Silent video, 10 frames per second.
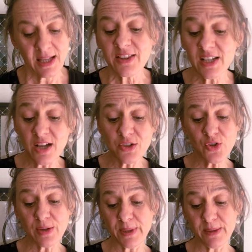The
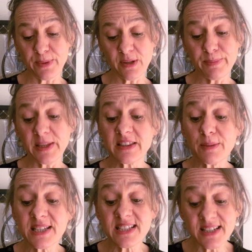country people built them
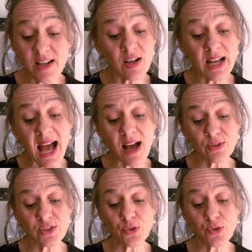a snug house